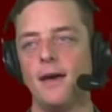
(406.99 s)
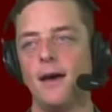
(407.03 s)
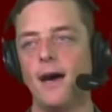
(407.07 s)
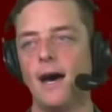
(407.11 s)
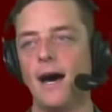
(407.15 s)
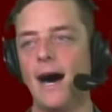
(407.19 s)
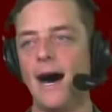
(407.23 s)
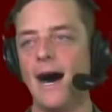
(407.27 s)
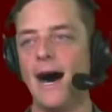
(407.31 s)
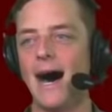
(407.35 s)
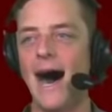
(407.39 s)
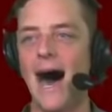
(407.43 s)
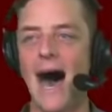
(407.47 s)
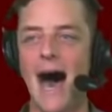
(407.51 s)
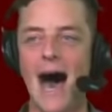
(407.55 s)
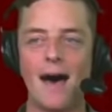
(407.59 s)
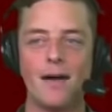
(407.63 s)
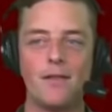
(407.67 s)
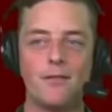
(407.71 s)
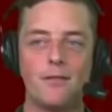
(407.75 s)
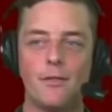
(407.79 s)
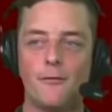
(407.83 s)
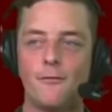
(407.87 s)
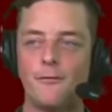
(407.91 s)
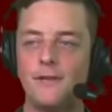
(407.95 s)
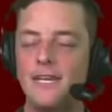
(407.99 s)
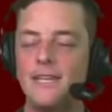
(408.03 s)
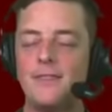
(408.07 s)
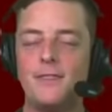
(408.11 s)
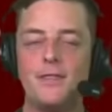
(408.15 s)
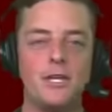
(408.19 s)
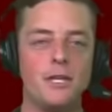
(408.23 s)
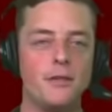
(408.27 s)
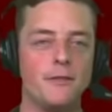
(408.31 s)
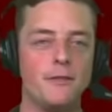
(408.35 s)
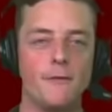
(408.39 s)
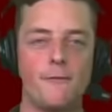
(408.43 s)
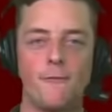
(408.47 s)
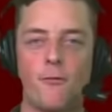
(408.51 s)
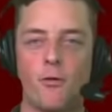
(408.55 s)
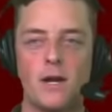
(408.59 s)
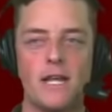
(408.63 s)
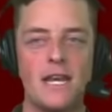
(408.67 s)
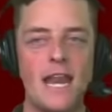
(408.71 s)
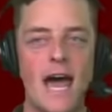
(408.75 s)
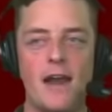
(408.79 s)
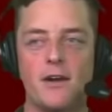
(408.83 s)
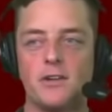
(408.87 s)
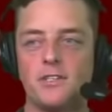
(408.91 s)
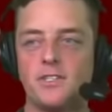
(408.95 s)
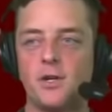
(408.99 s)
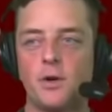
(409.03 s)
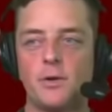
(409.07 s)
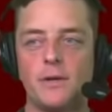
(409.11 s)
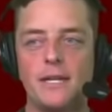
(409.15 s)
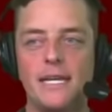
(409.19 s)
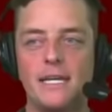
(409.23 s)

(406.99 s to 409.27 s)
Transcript: The 49ers don't